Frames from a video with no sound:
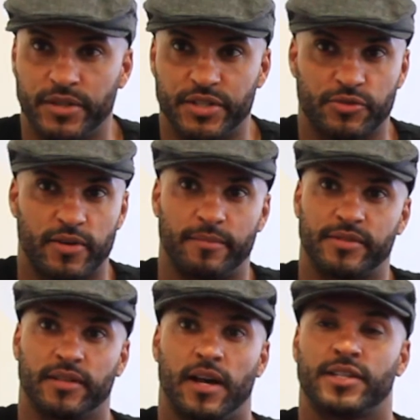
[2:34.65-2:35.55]
We just
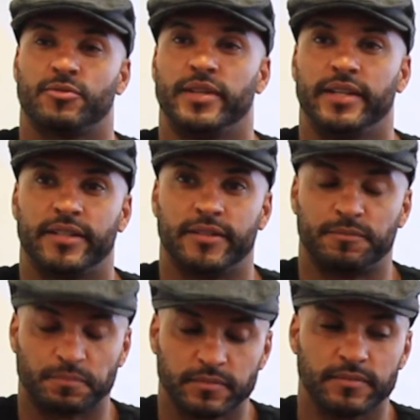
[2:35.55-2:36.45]
wrapped last week,
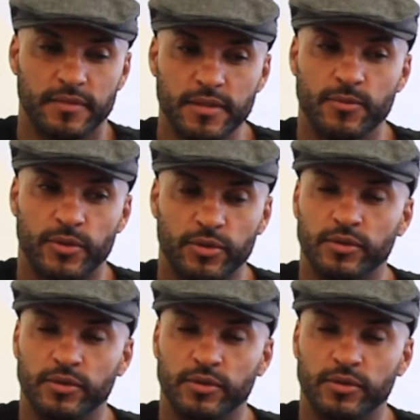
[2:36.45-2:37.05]
and we're